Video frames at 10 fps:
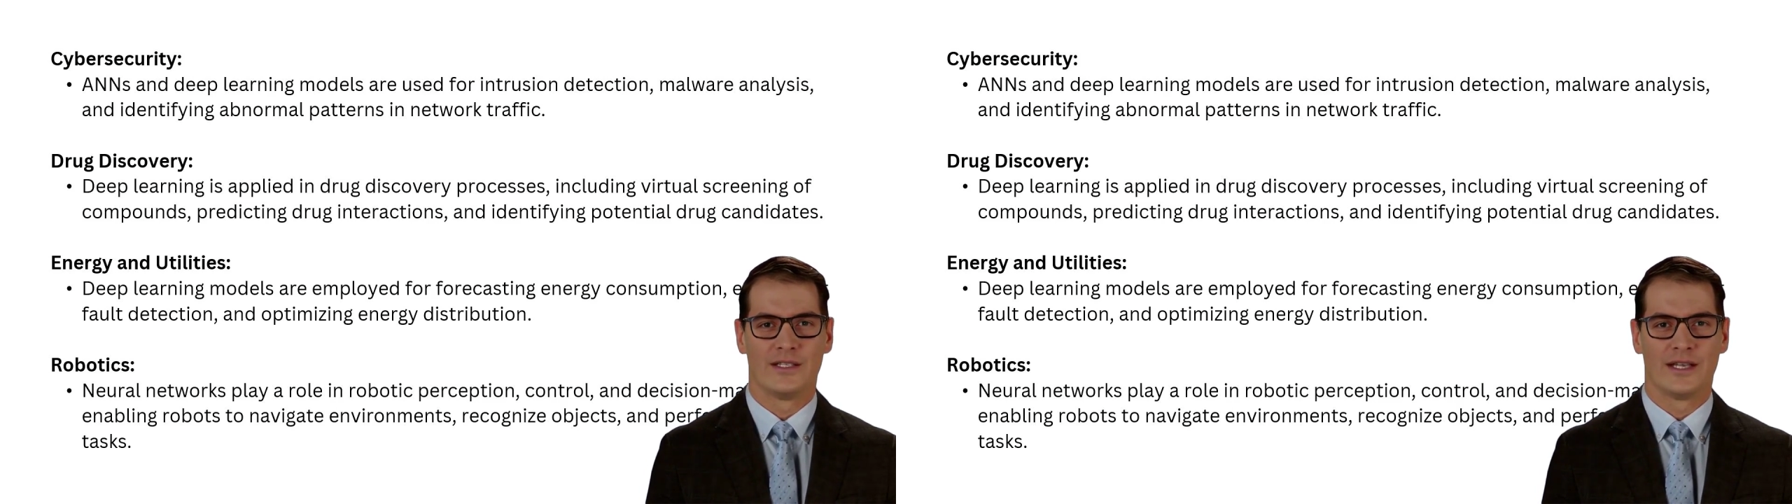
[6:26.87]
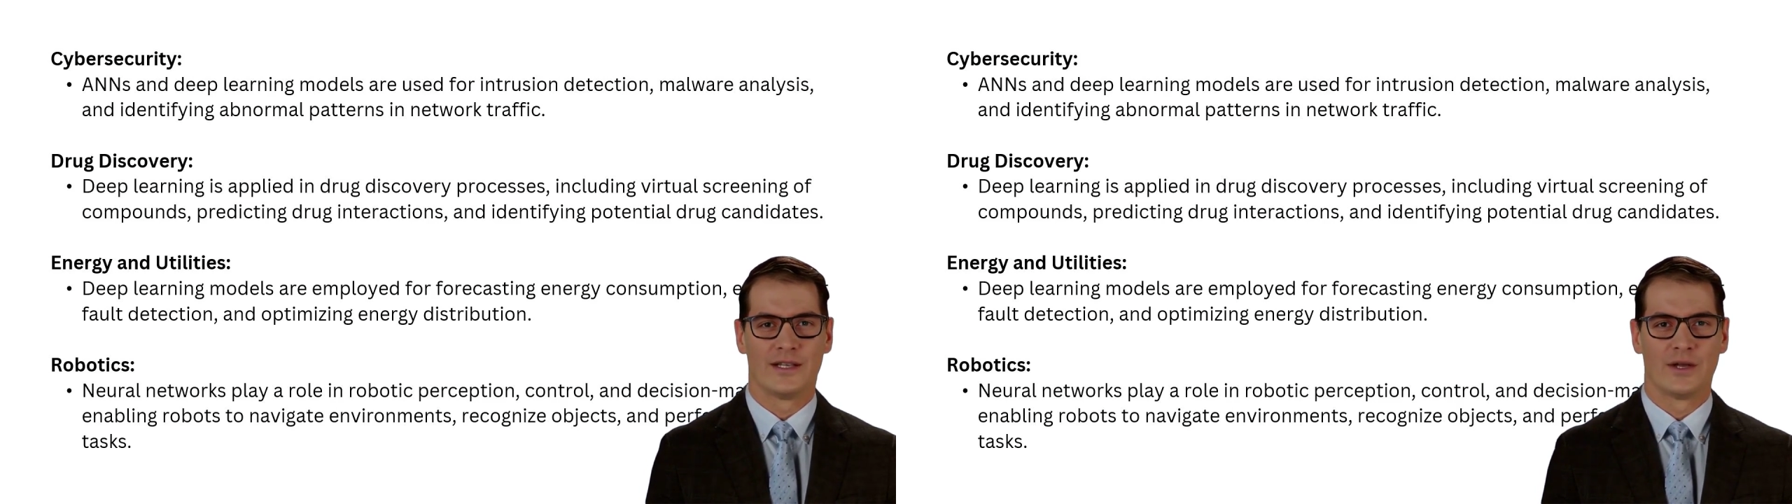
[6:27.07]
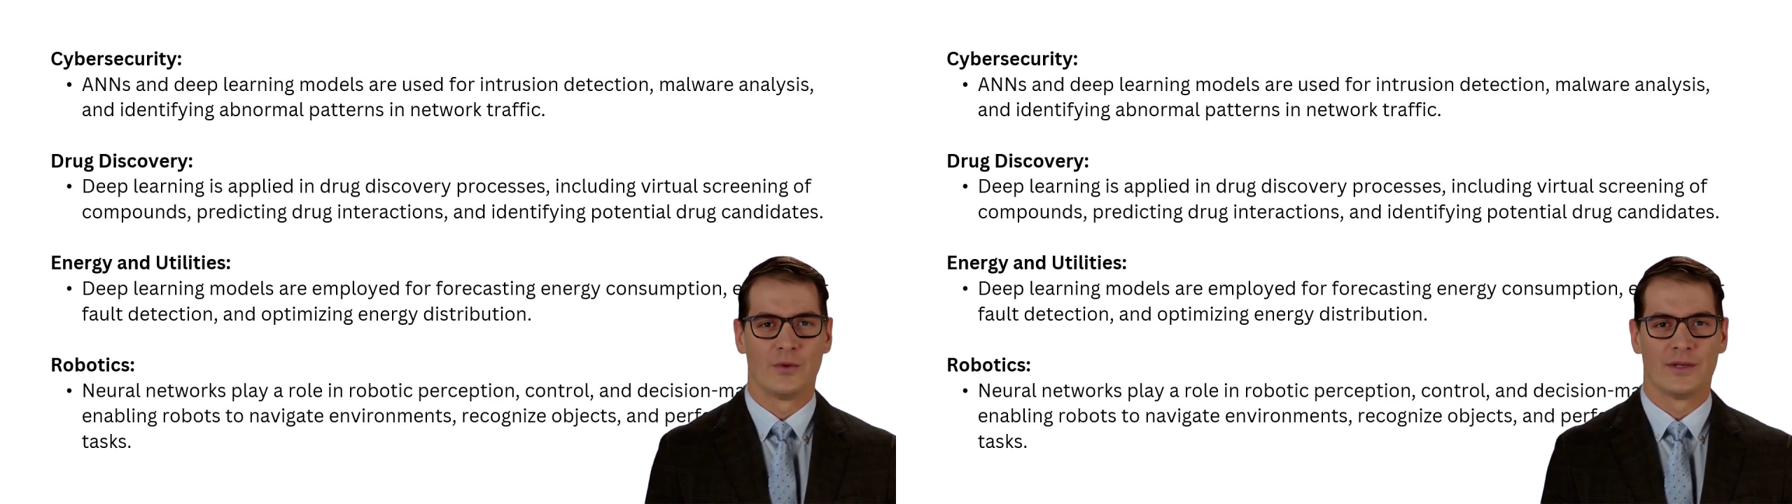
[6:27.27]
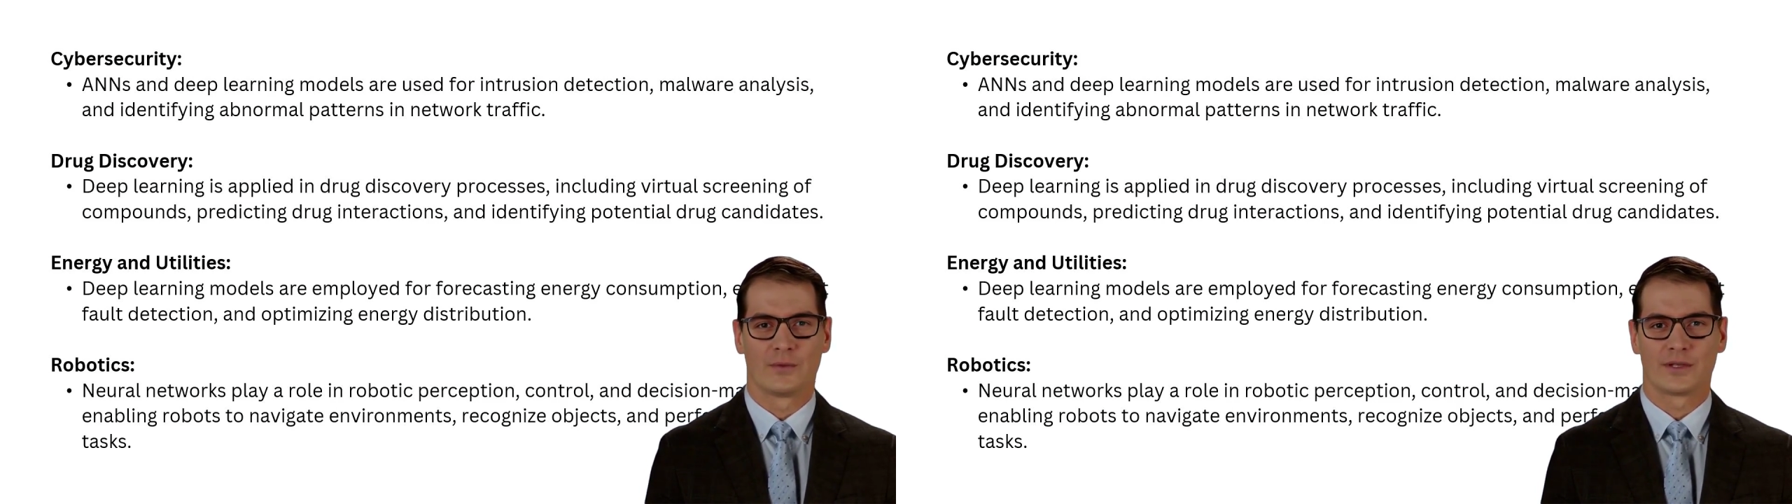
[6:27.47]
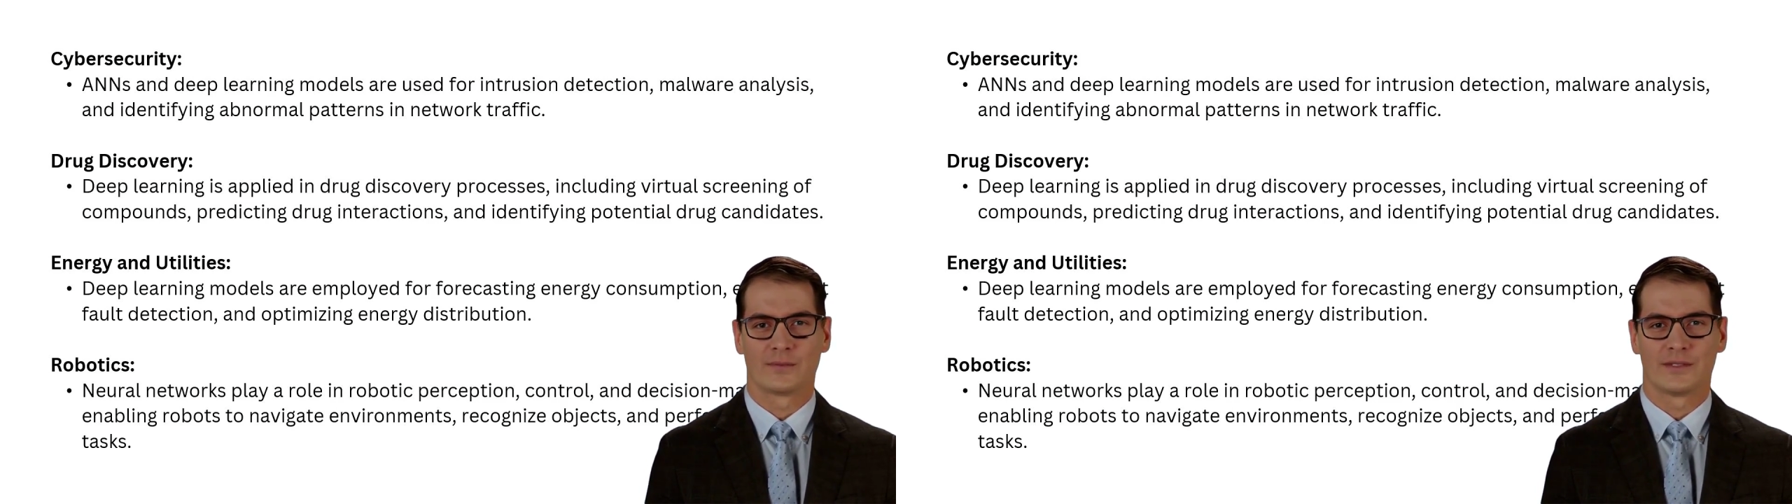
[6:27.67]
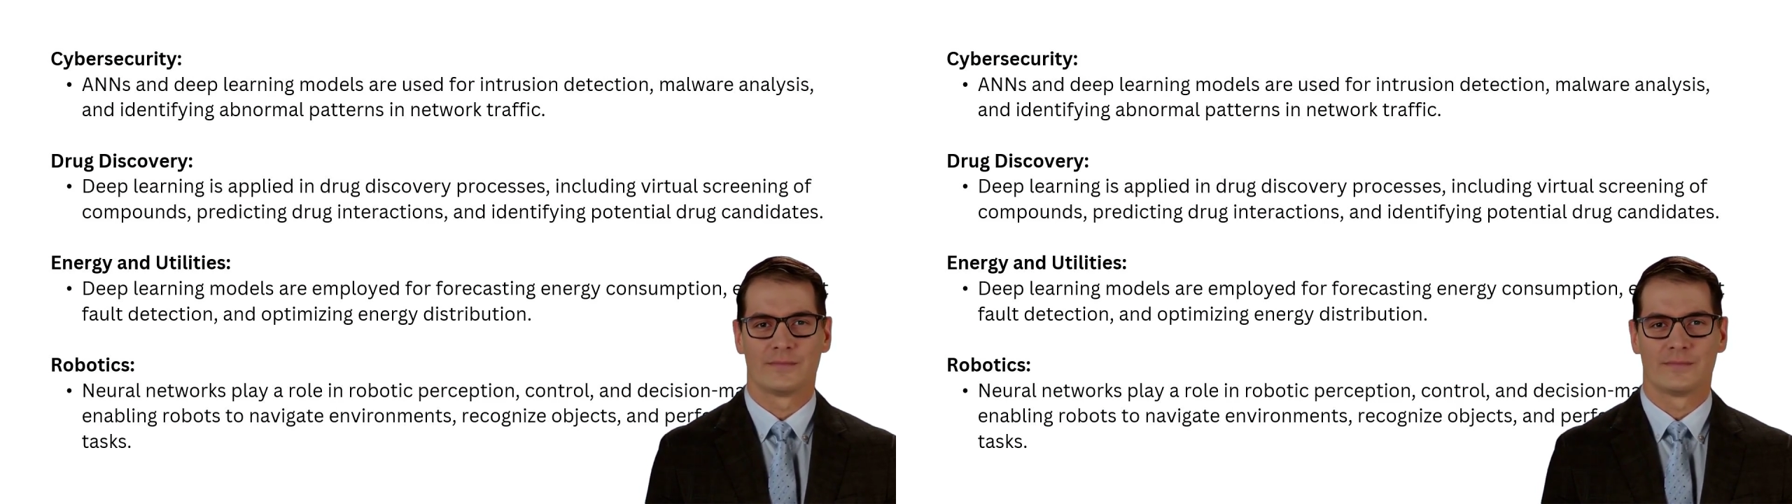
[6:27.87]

in network movement.